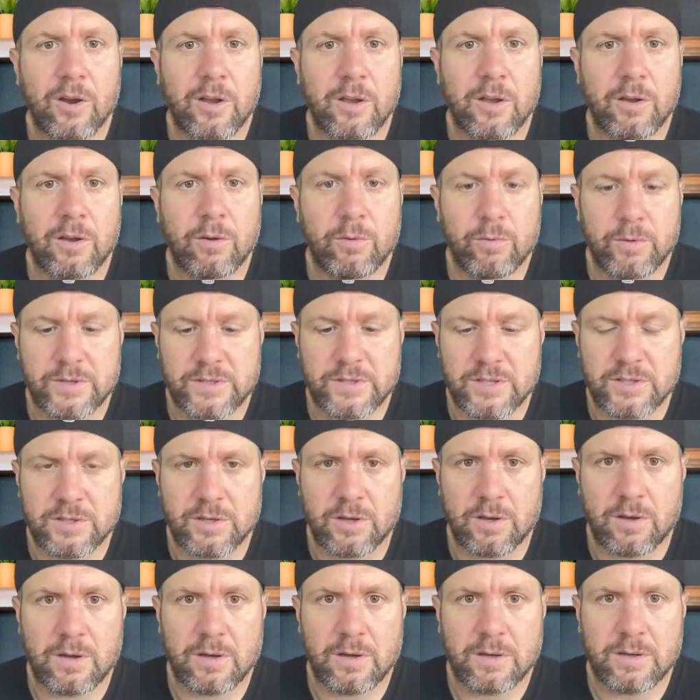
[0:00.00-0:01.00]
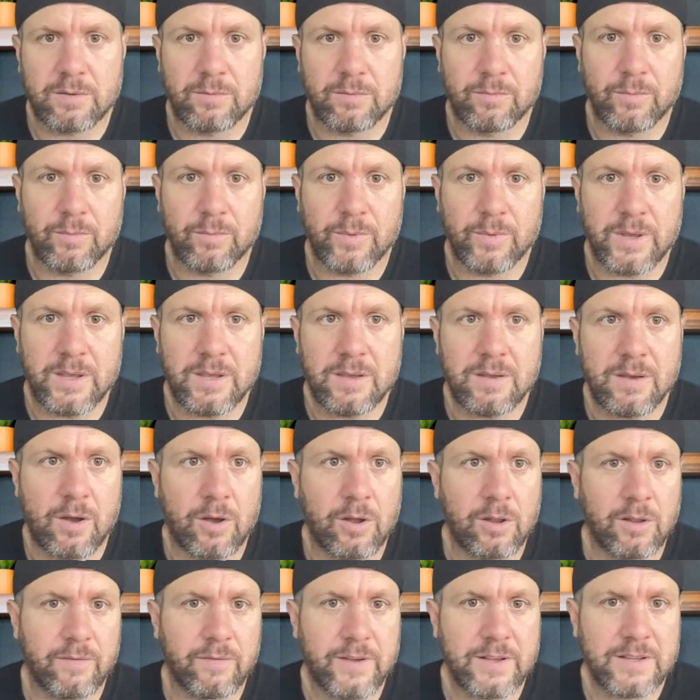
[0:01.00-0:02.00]
We are going to talk,
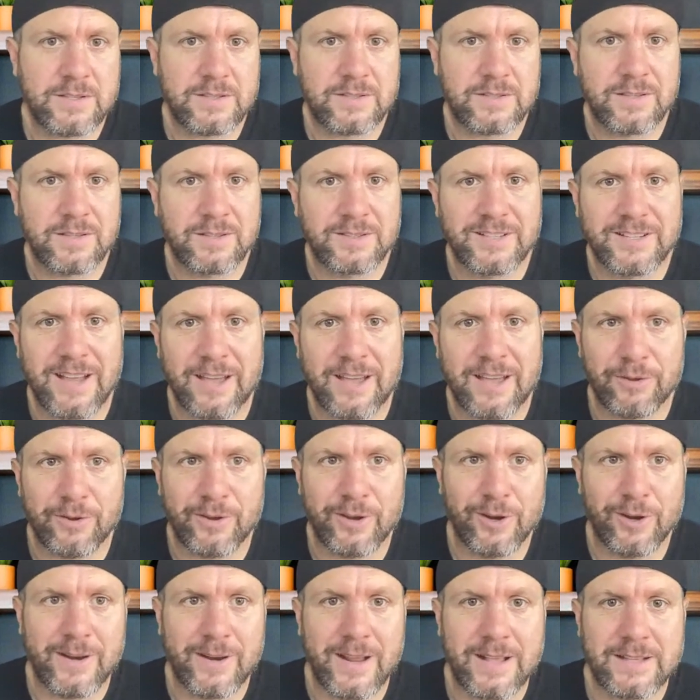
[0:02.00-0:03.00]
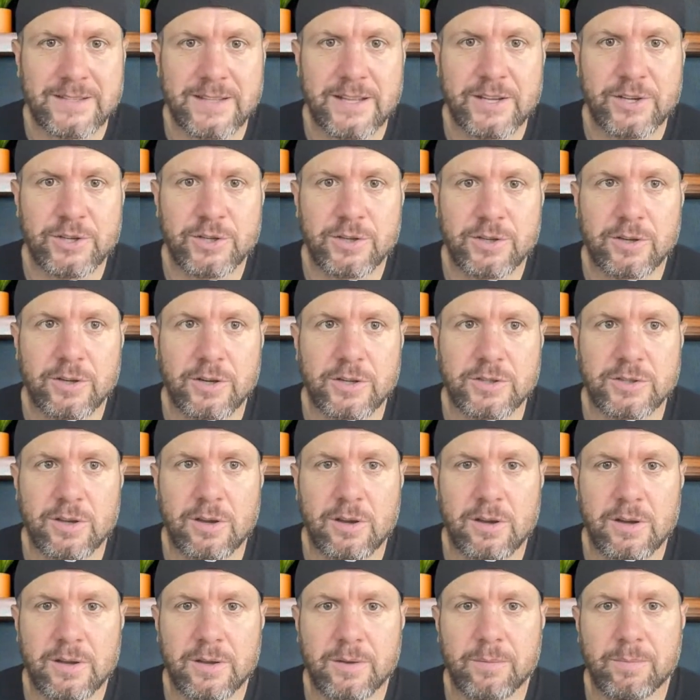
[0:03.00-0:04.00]
all of us together here in Nets Nation are
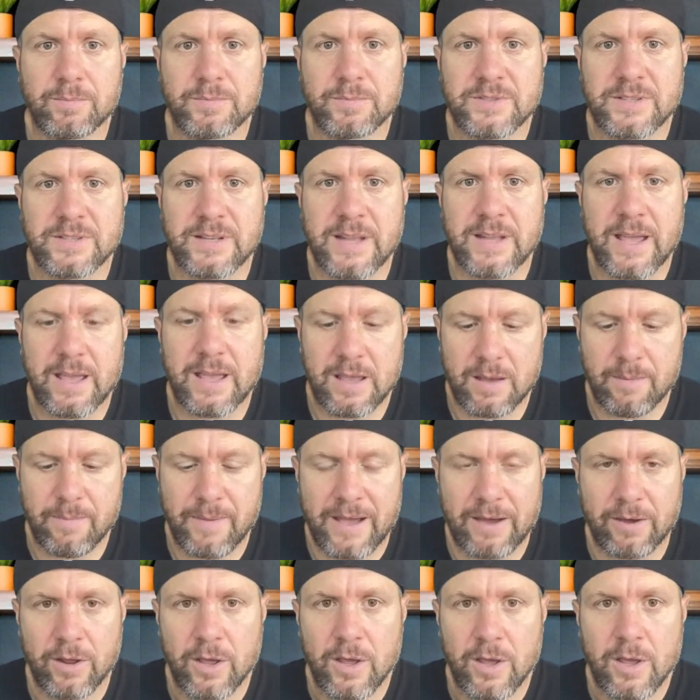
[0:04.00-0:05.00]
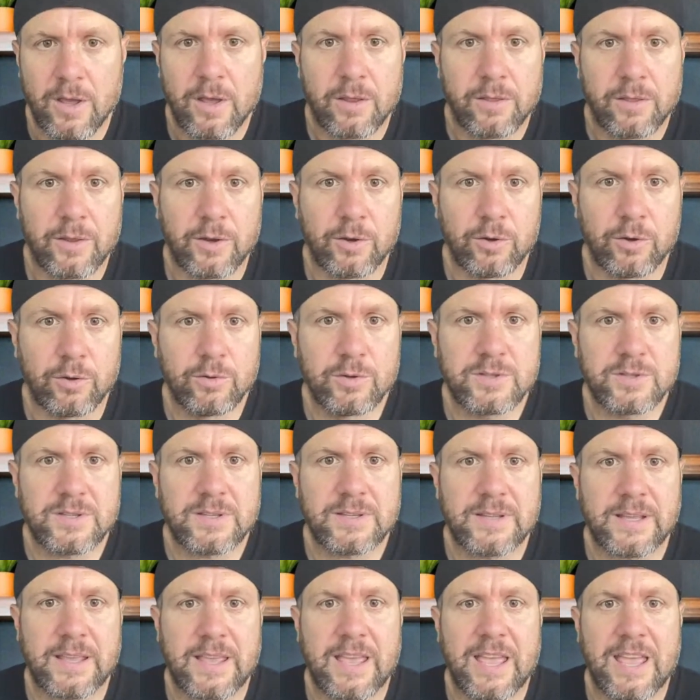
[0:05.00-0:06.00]
going to talk today about the
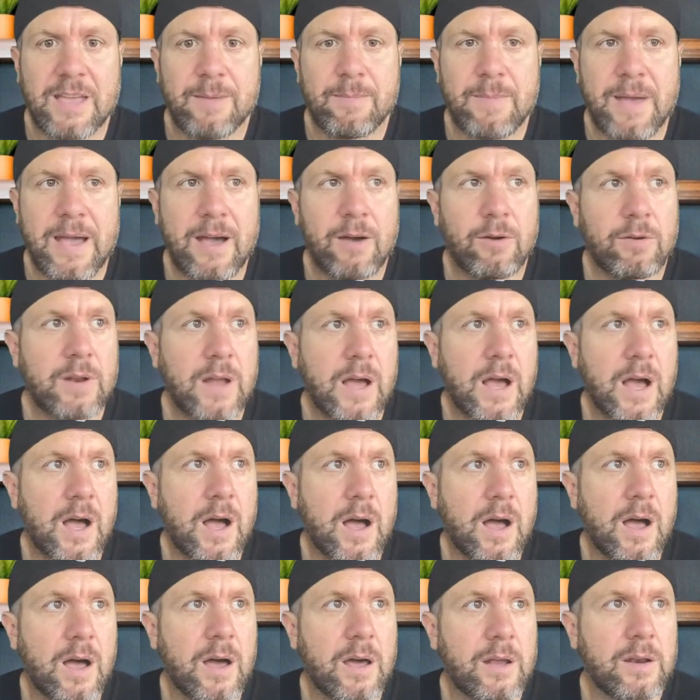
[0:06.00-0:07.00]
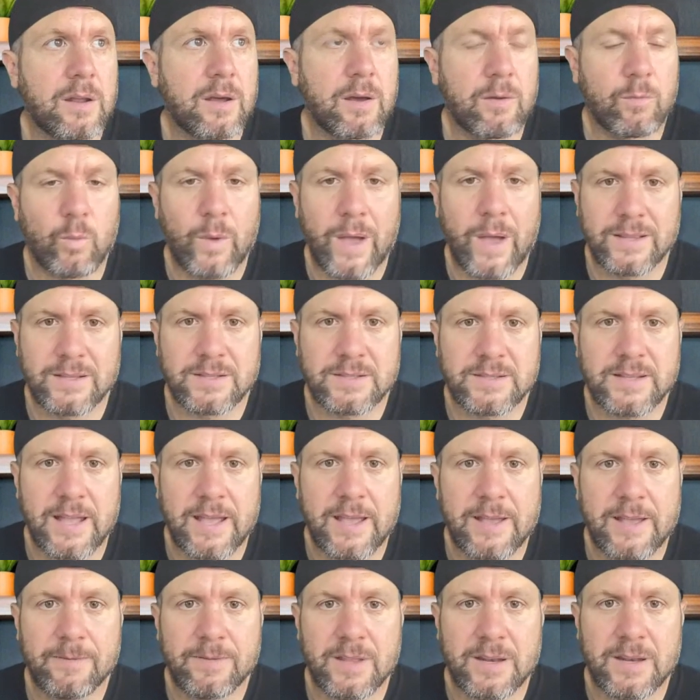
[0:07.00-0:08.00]
news that came out on
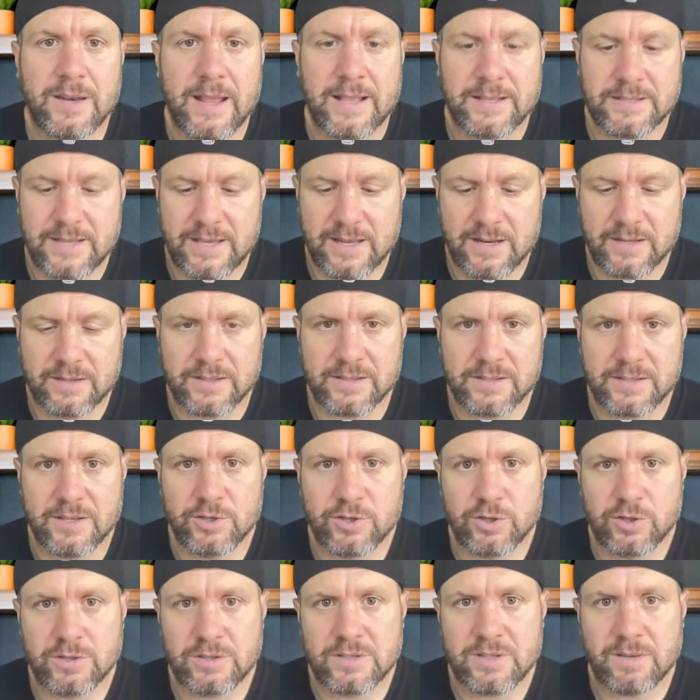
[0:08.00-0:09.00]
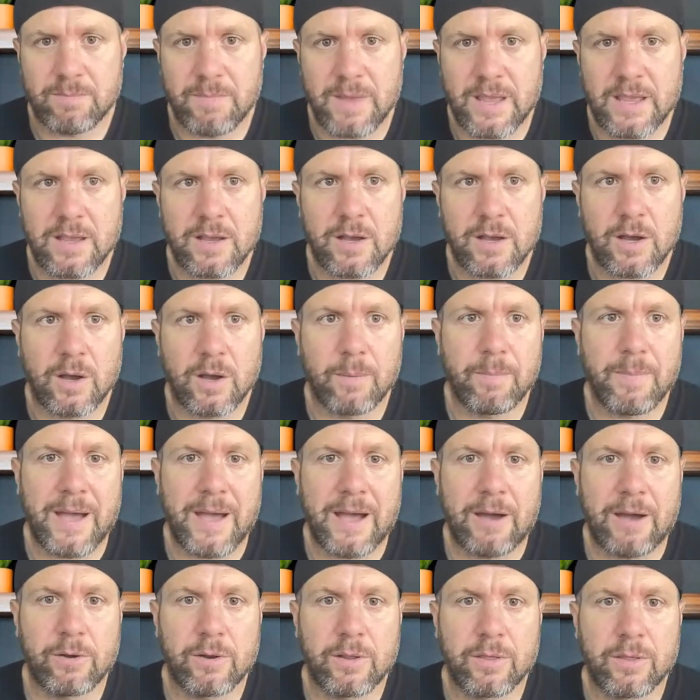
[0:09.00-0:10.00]
Wednesday. The Nets had a decision to make about
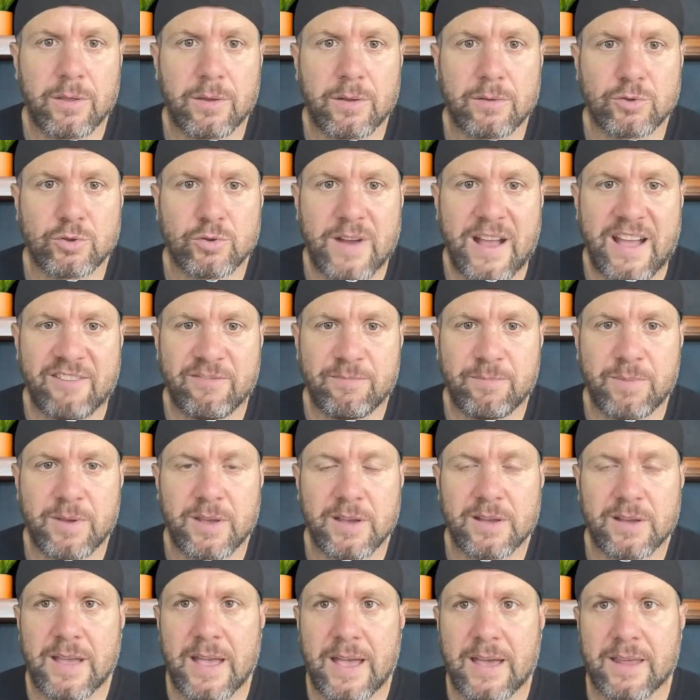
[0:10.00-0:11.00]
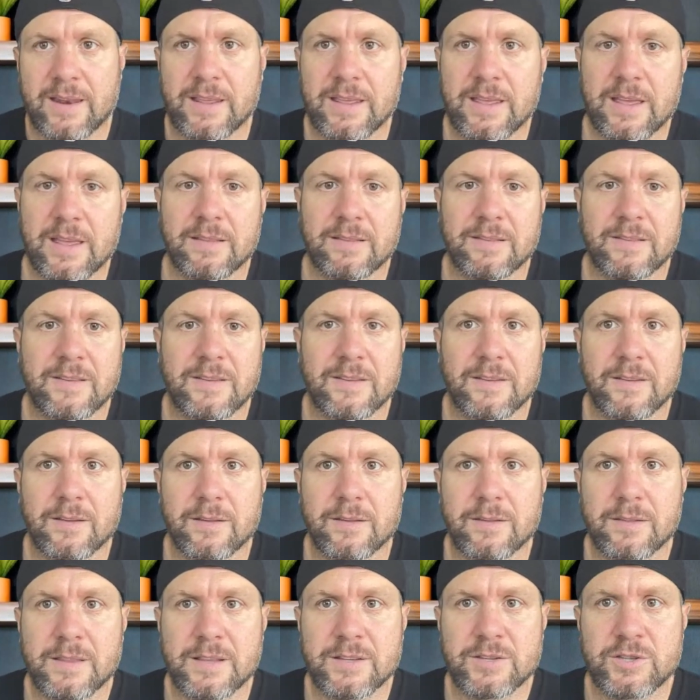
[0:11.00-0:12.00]
the draft pick heading into
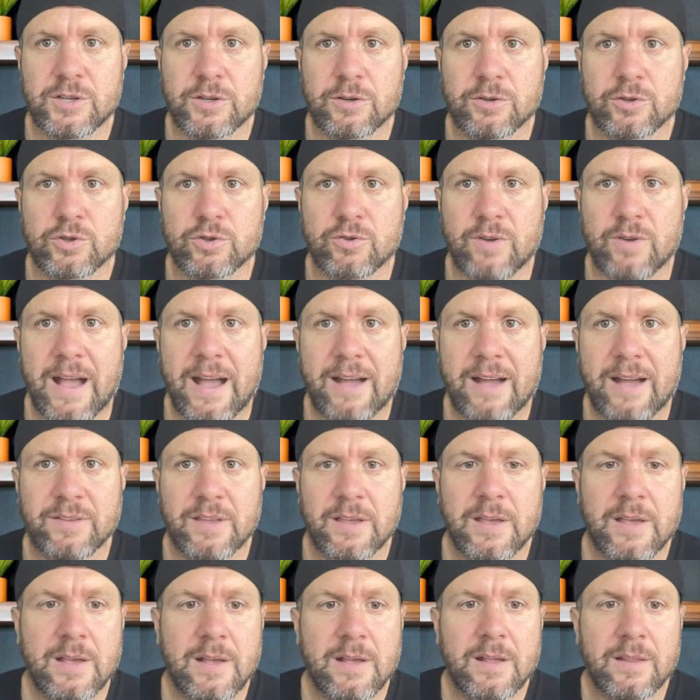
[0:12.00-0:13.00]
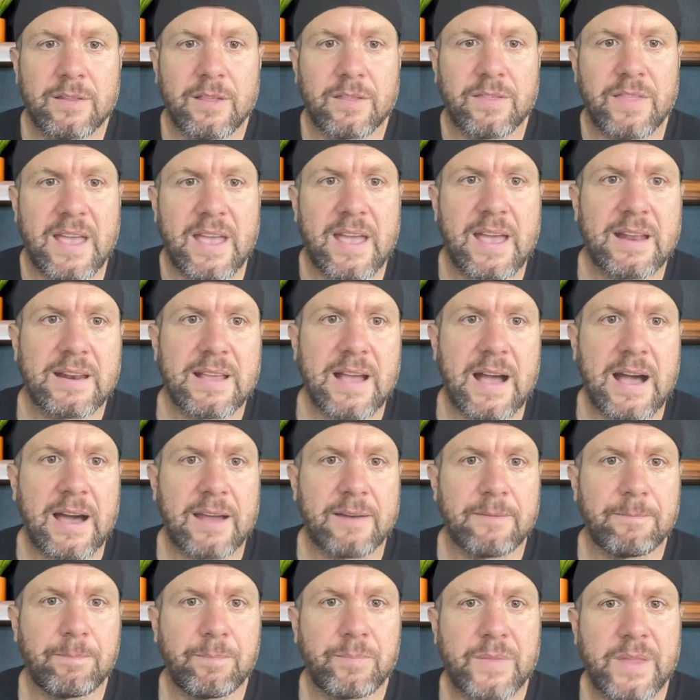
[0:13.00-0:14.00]
this year's draft that they had gotten
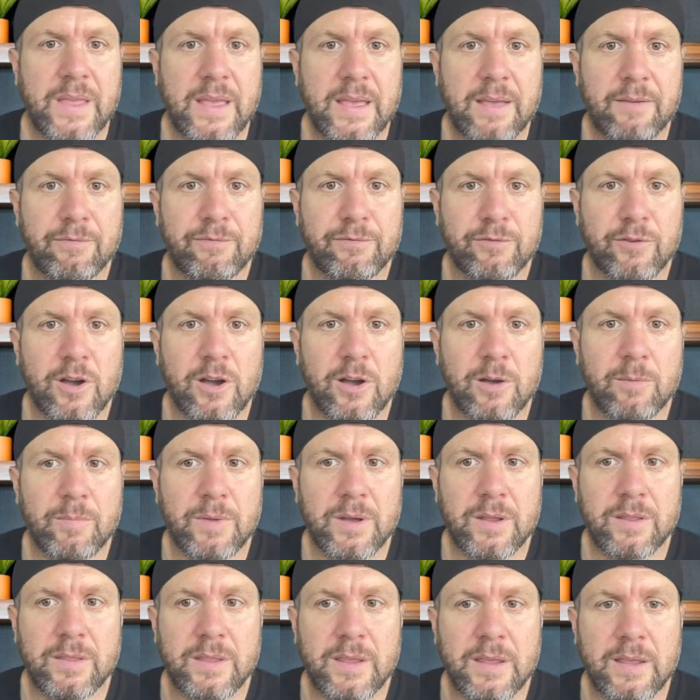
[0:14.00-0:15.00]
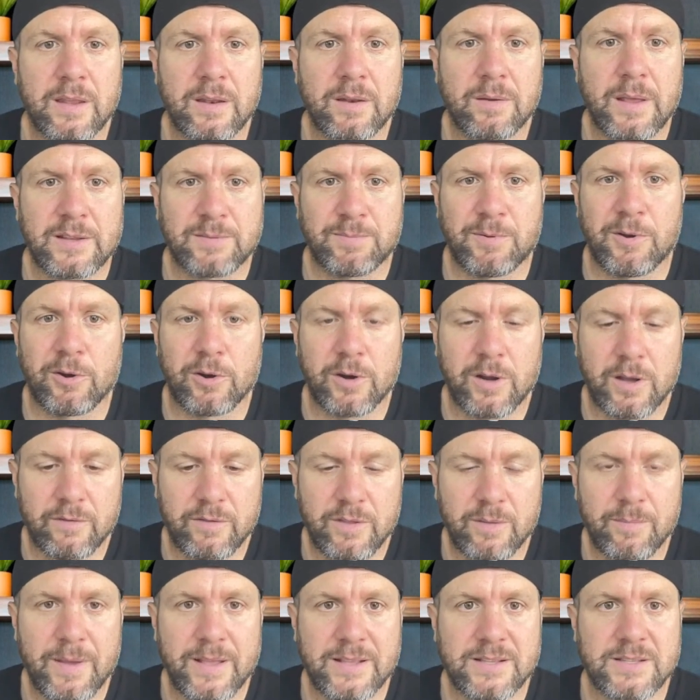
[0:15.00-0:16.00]
as part of the
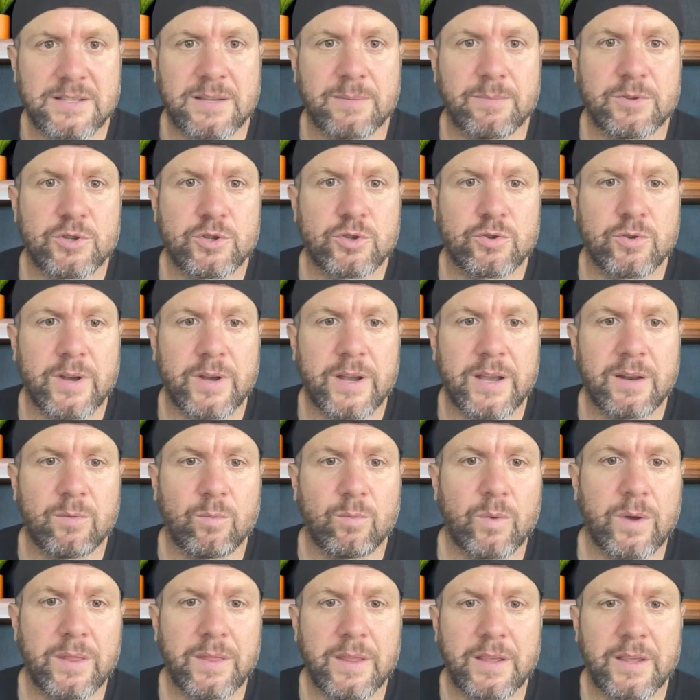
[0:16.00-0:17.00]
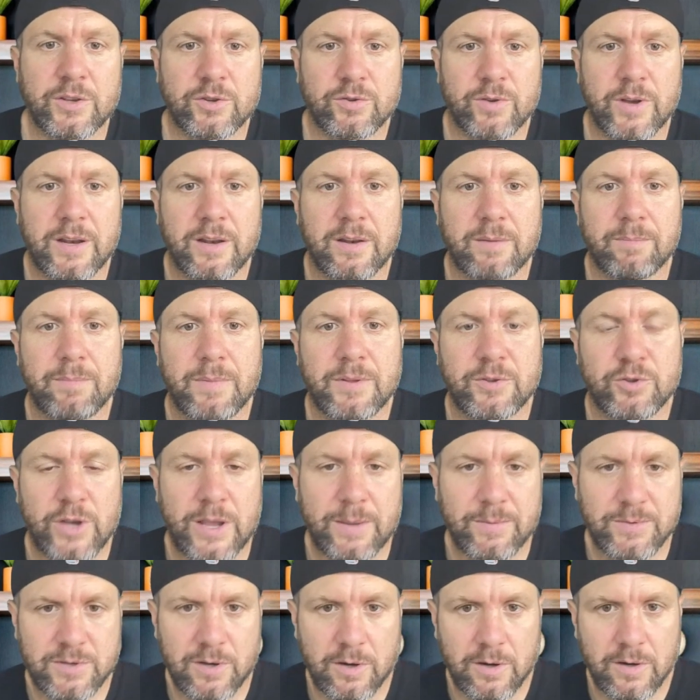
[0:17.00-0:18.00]
Ben Simmons trade when they traded James
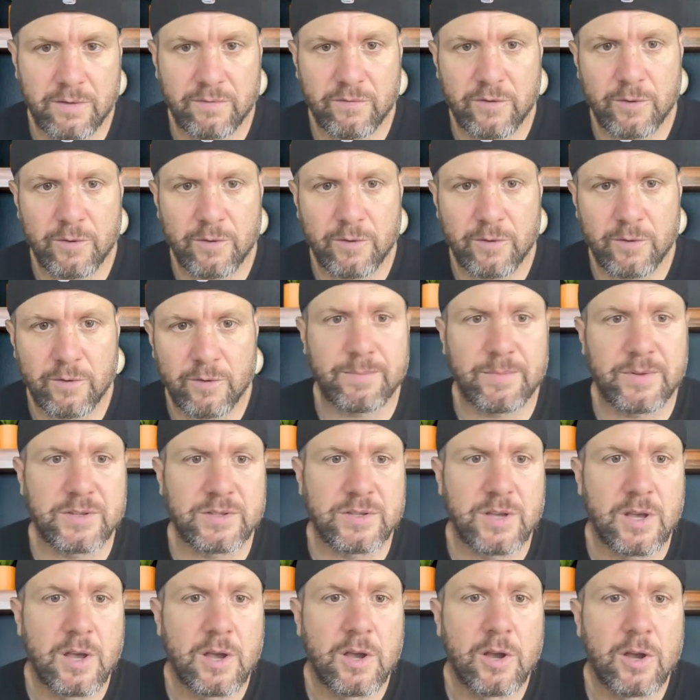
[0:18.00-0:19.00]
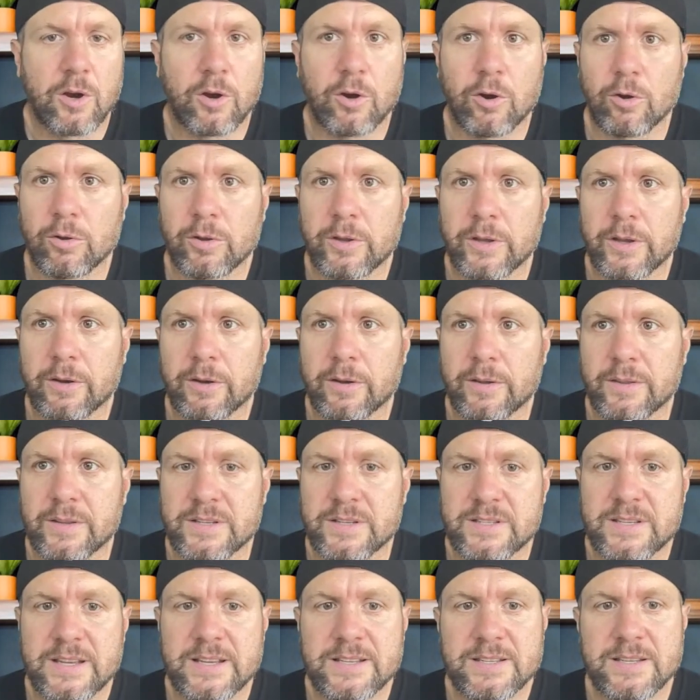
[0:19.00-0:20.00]
Harden for Ben Simmons earlier in the
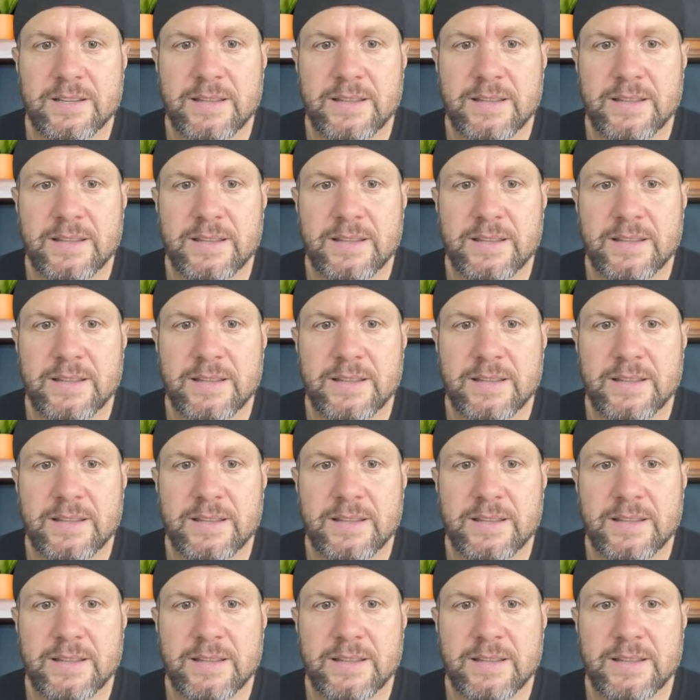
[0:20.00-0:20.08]
season.